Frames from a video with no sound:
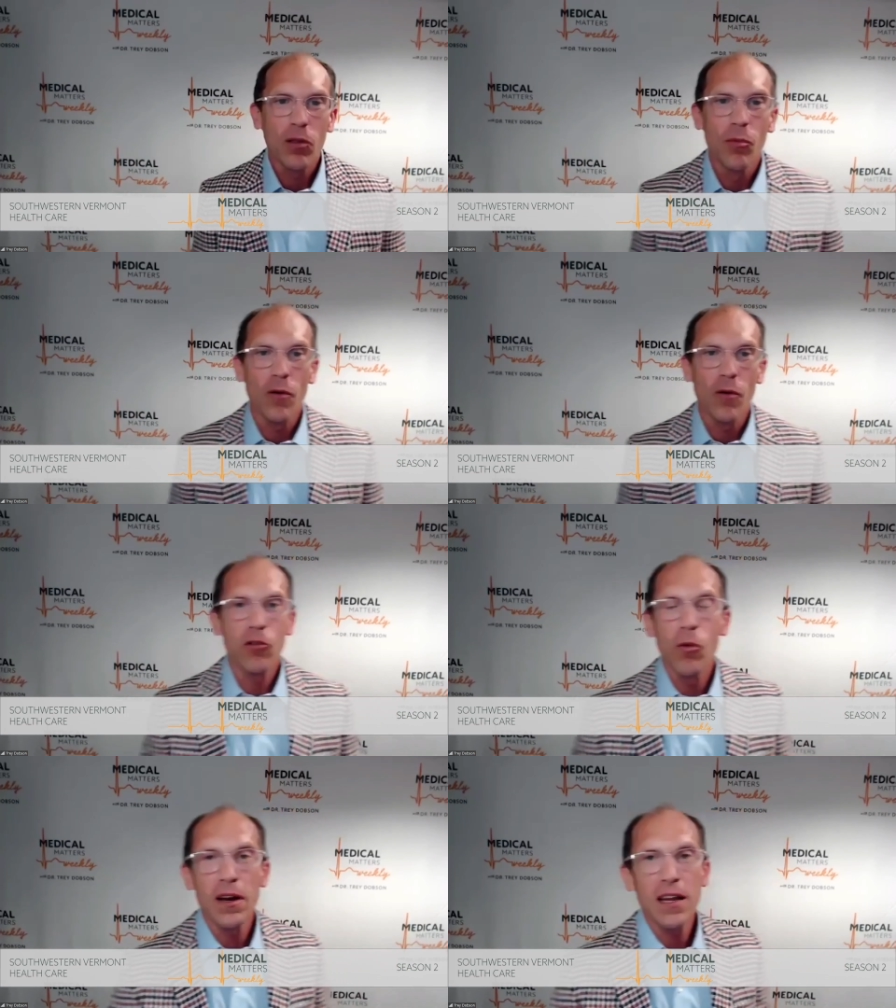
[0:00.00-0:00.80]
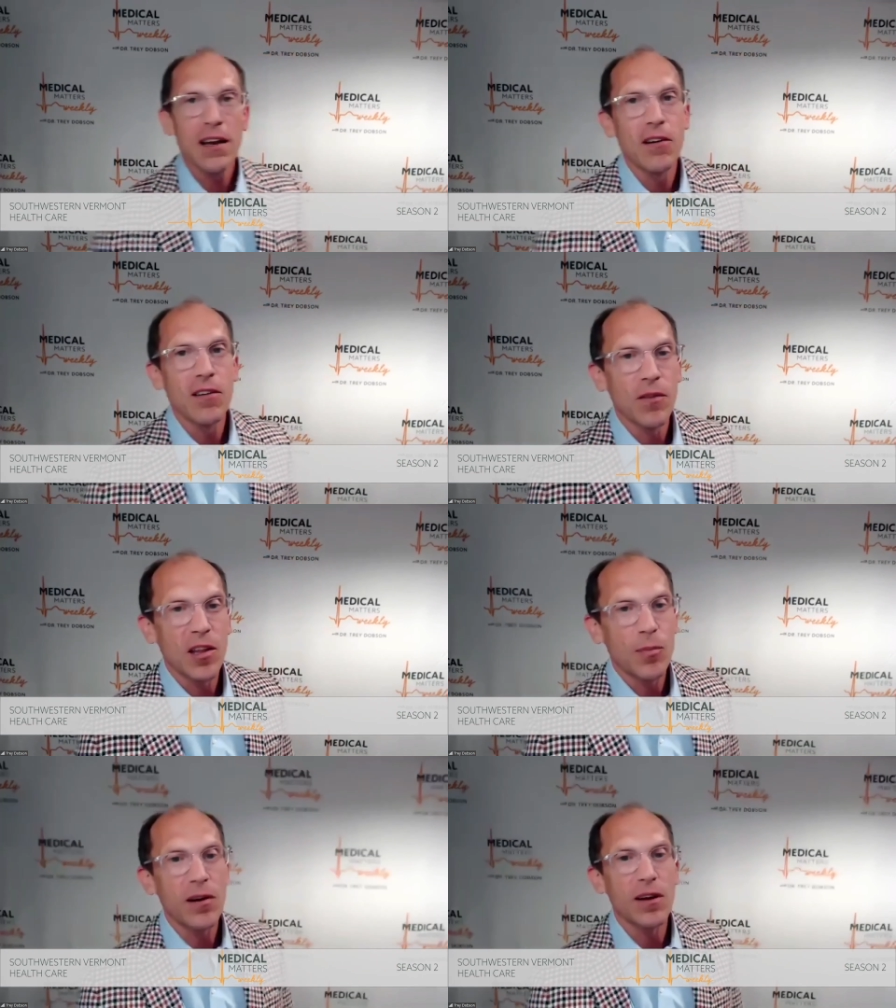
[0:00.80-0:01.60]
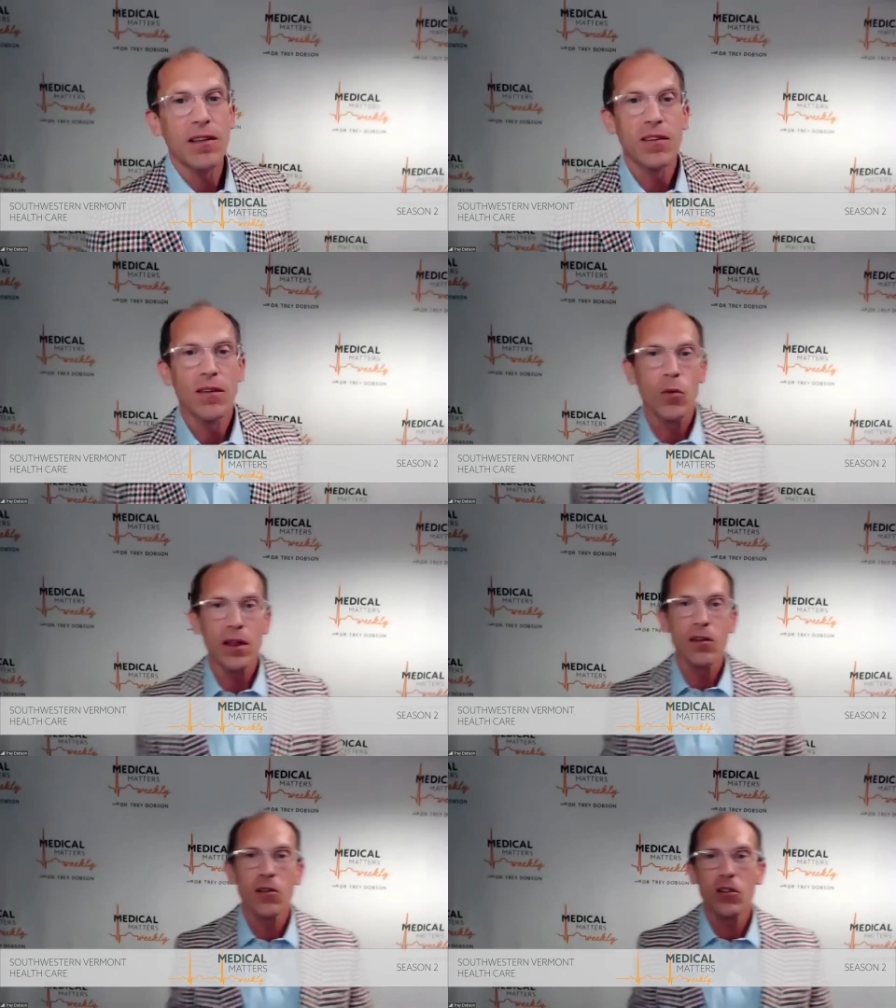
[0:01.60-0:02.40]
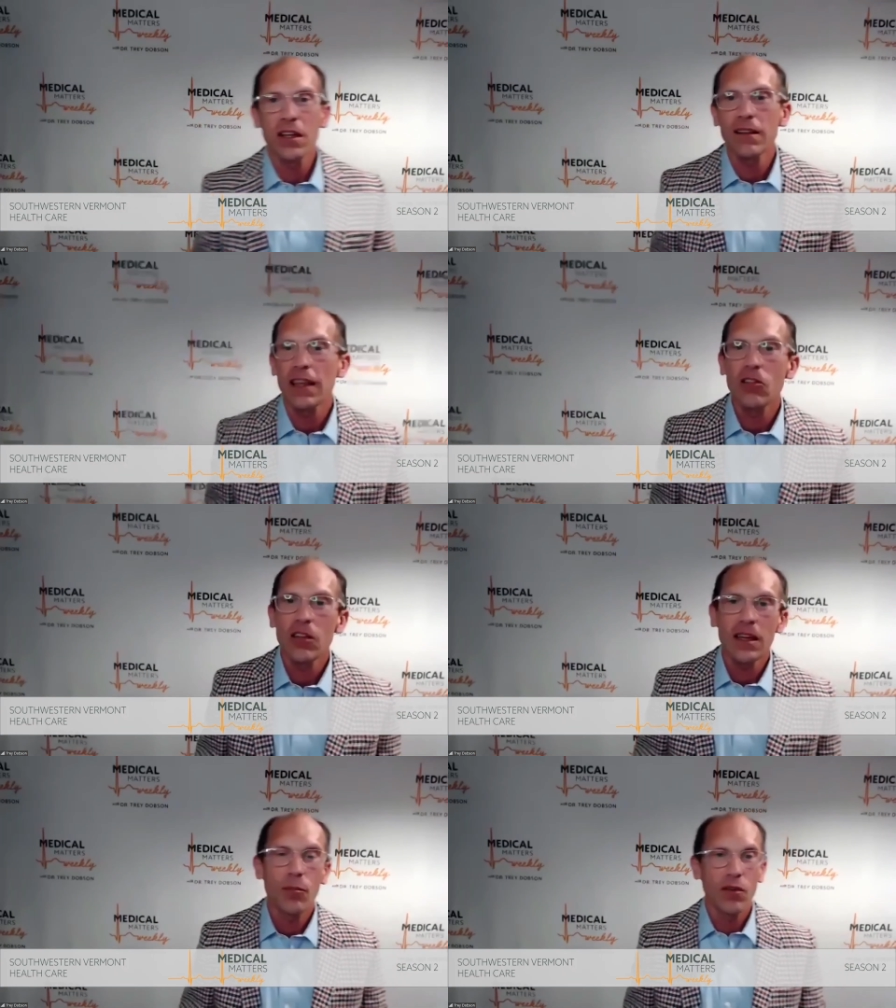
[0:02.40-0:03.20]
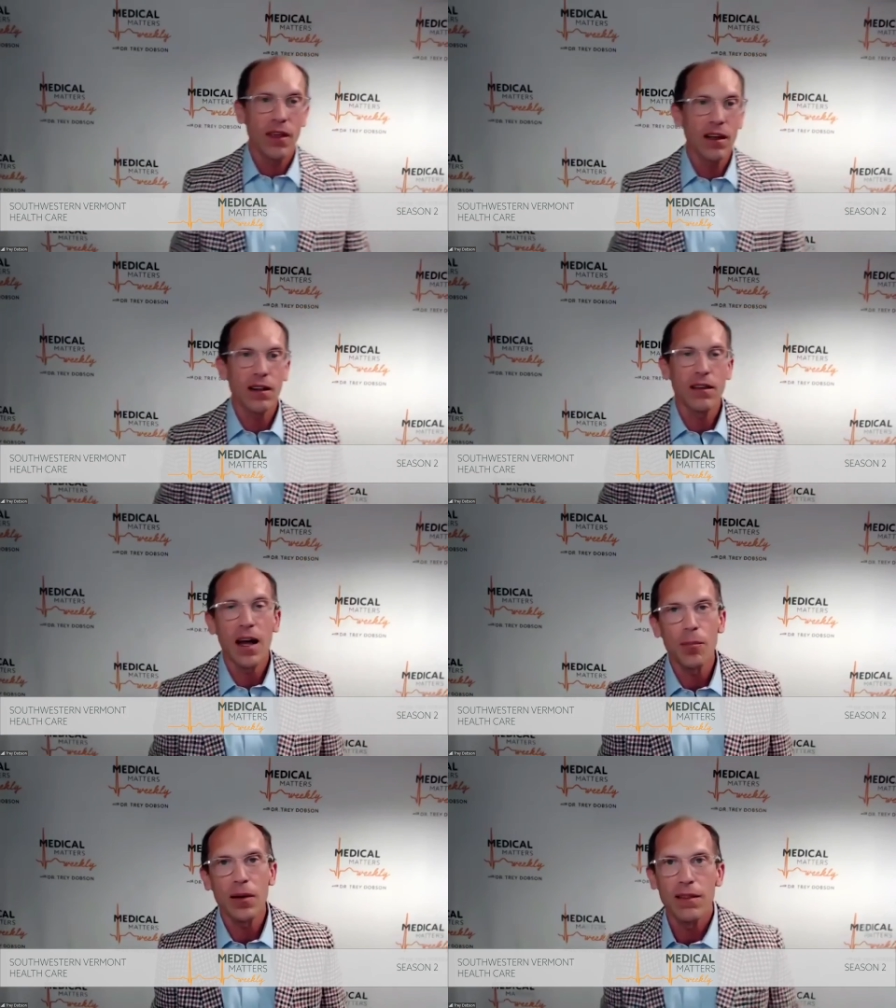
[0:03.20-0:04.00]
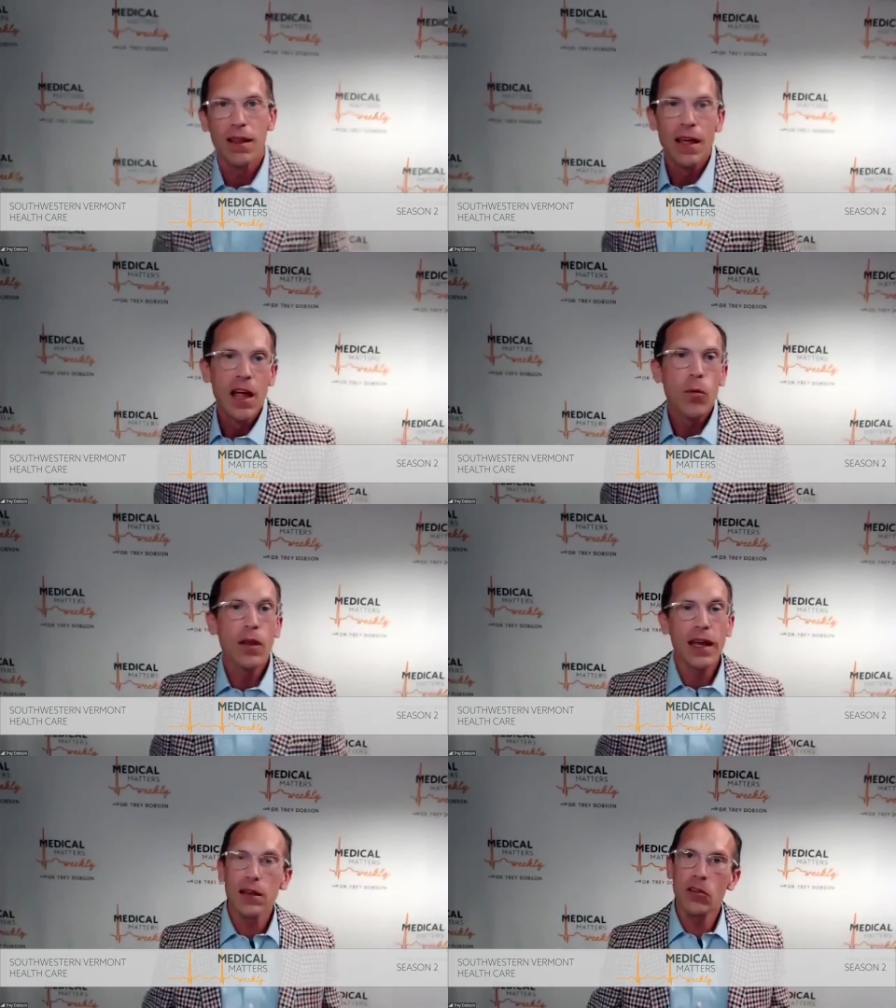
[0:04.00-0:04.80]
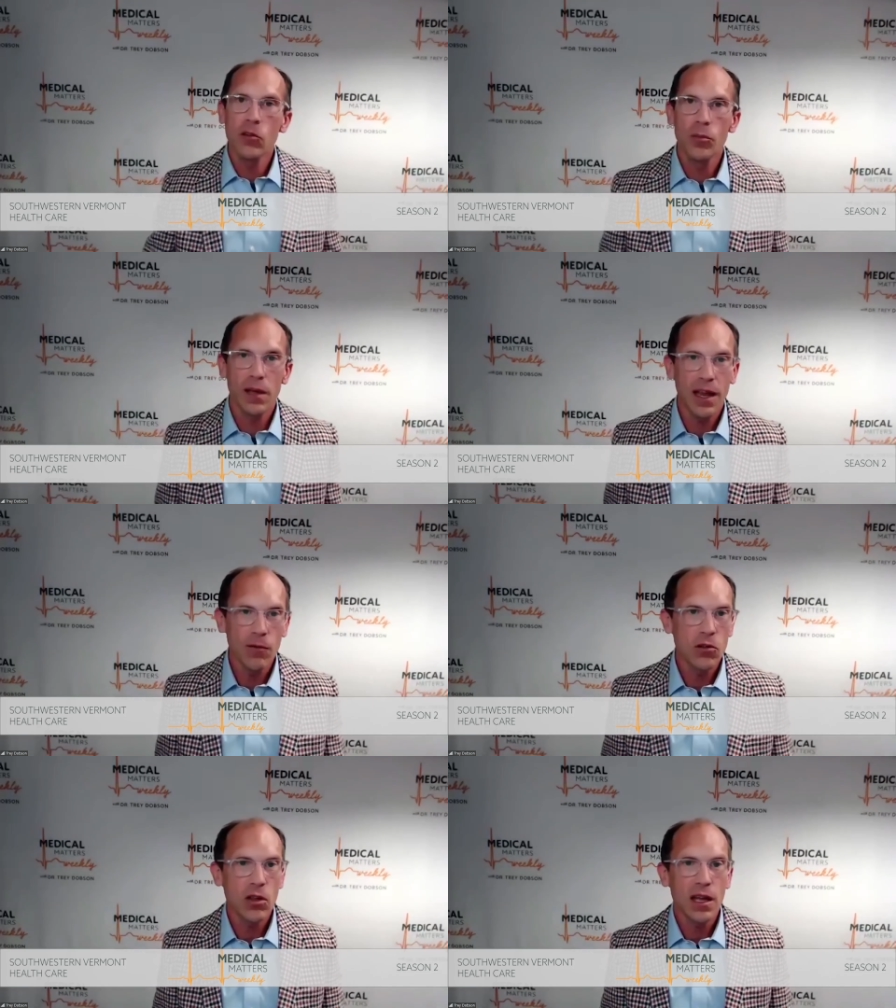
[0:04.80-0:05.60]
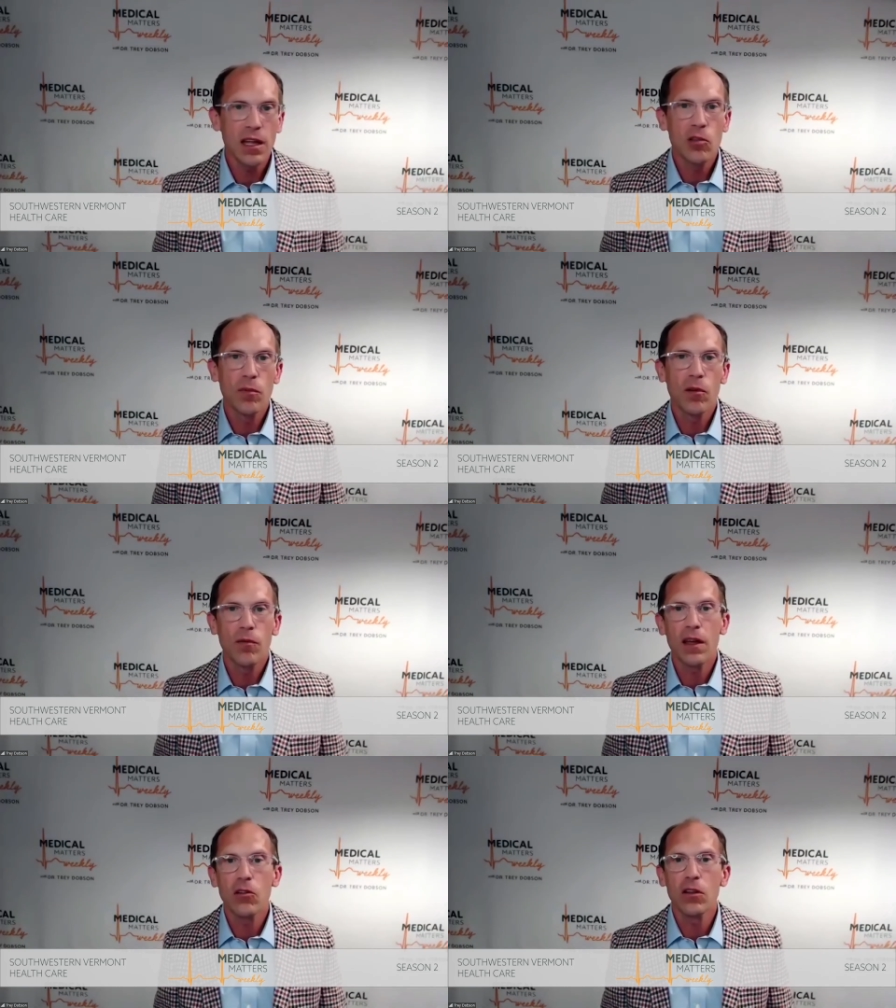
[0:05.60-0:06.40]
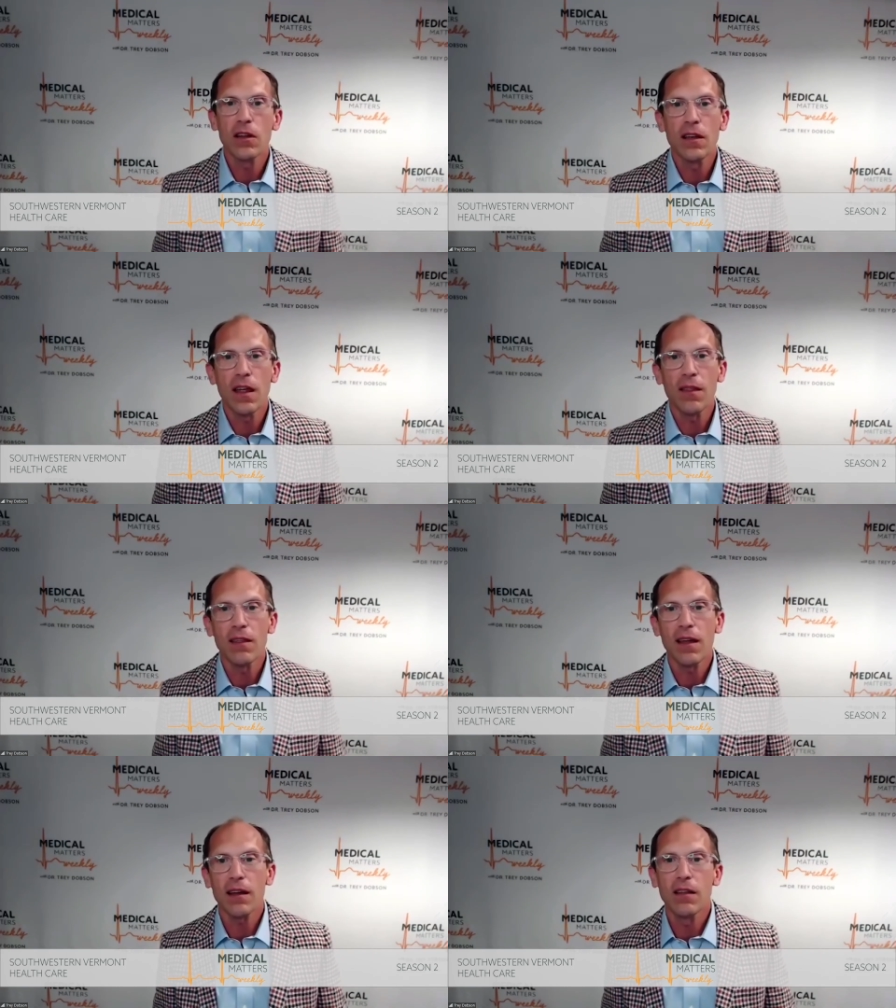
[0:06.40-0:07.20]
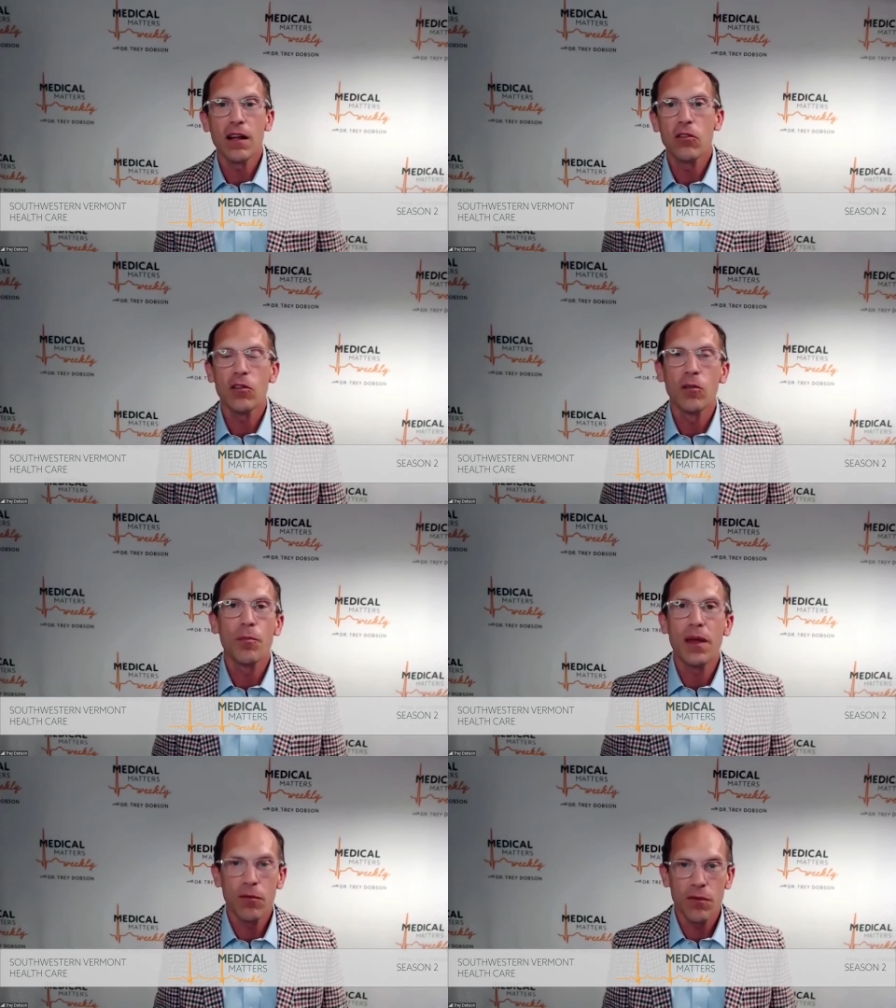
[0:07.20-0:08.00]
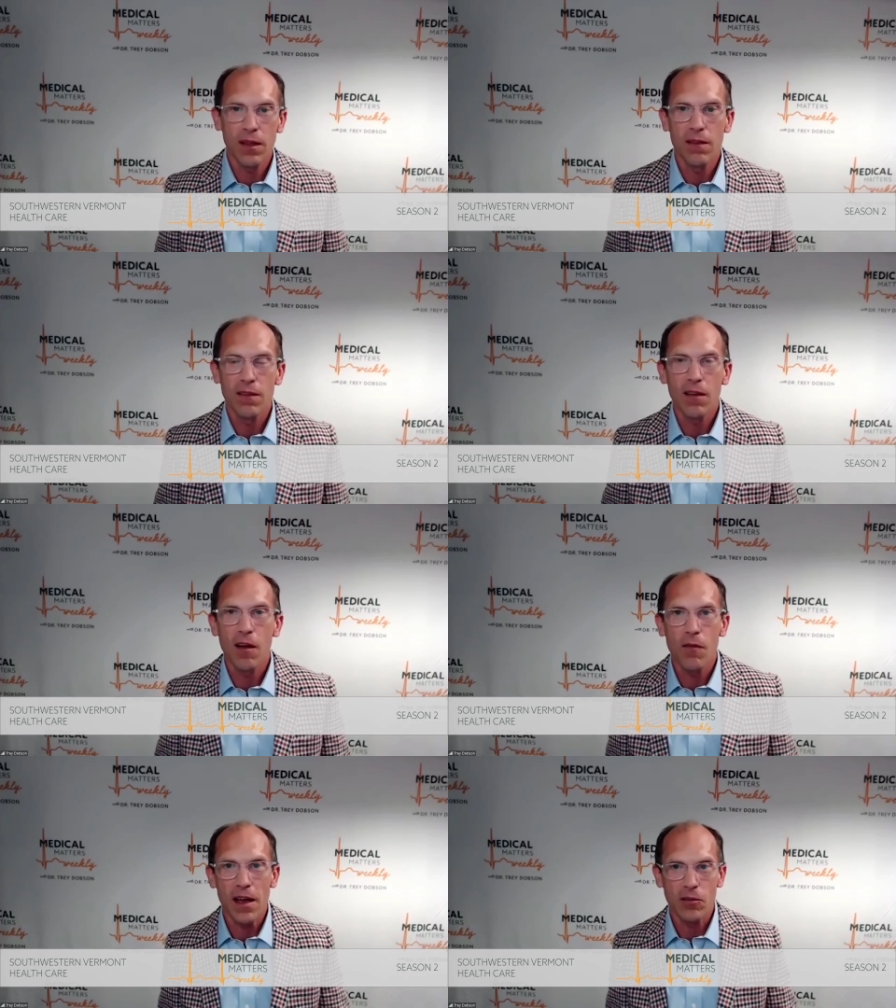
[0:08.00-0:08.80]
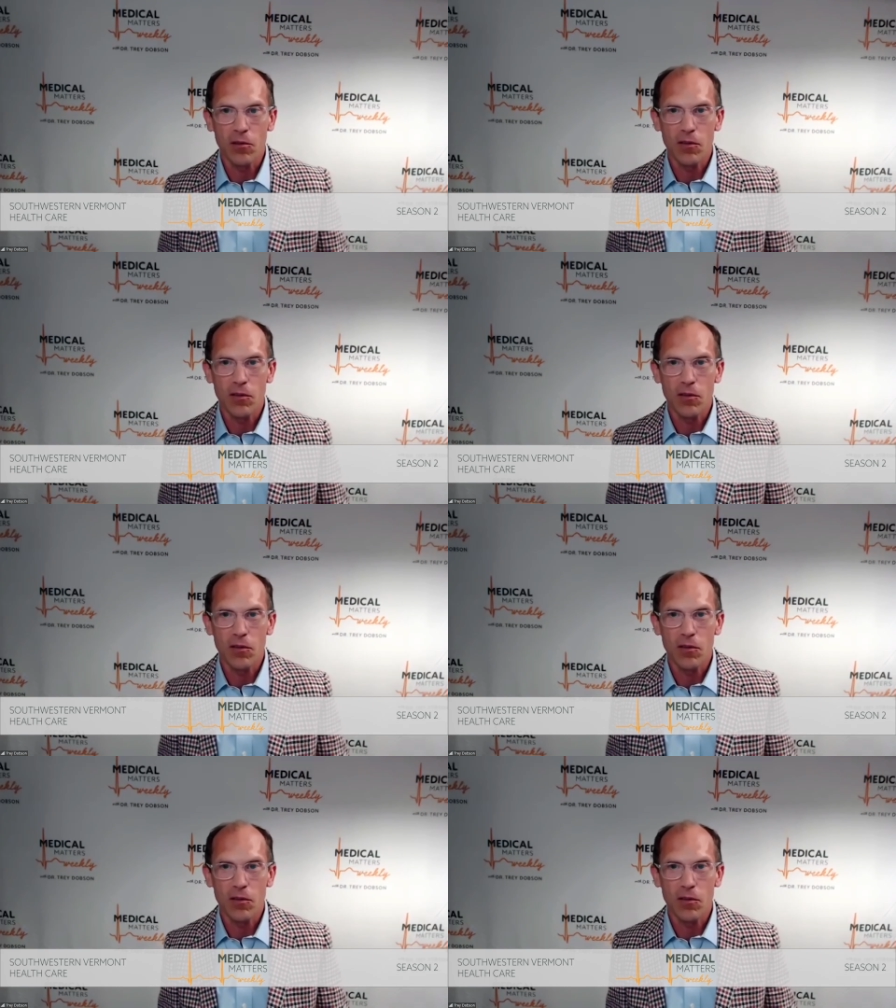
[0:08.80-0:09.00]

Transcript: with more than 20 years of experience researching, teaching, and presenting on topics related to behavior change, motivation, and the psychological benefits of